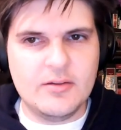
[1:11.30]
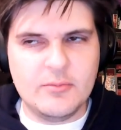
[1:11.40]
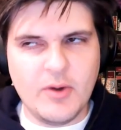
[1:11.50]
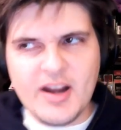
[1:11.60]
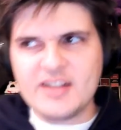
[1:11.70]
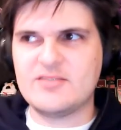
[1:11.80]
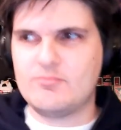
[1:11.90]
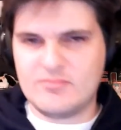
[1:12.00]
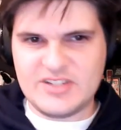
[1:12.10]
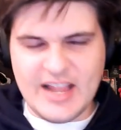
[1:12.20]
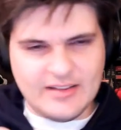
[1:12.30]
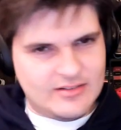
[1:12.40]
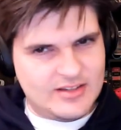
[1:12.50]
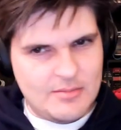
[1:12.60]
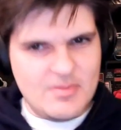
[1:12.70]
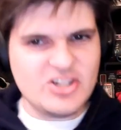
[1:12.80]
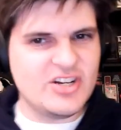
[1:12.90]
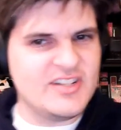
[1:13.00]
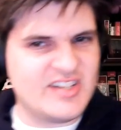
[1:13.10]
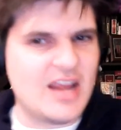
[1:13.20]
we're going to set the
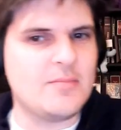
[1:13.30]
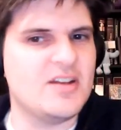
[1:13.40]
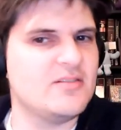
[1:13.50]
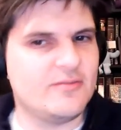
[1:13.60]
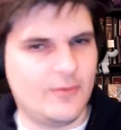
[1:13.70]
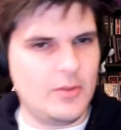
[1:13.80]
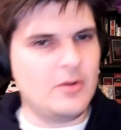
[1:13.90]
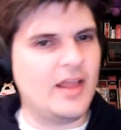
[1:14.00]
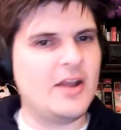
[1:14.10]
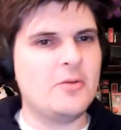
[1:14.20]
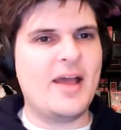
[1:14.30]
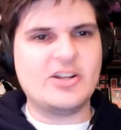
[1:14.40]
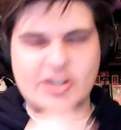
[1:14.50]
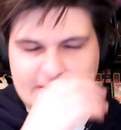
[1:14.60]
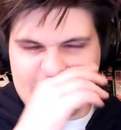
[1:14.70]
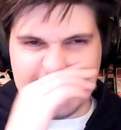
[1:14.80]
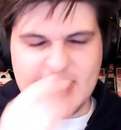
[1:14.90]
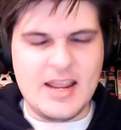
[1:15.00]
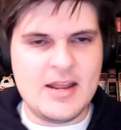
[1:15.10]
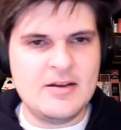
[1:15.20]
mission statement for the Orlando Magic, at least
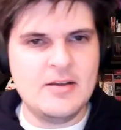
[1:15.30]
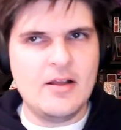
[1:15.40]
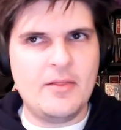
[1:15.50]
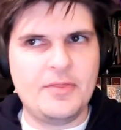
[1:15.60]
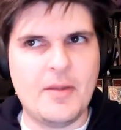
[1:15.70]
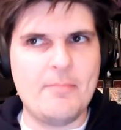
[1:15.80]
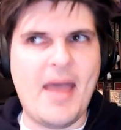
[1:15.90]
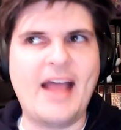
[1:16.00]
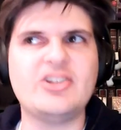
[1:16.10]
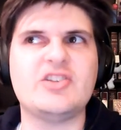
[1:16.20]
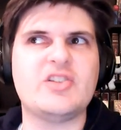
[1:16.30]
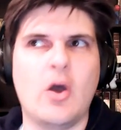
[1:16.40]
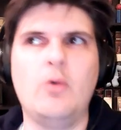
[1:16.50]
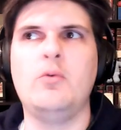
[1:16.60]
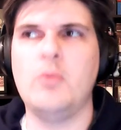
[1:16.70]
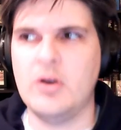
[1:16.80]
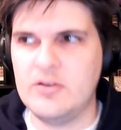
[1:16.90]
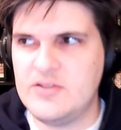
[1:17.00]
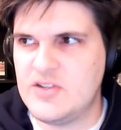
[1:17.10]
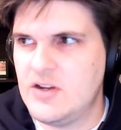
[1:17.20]
in the Magic's own
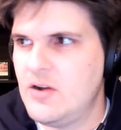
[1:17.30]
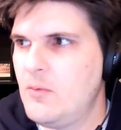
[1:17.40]
words,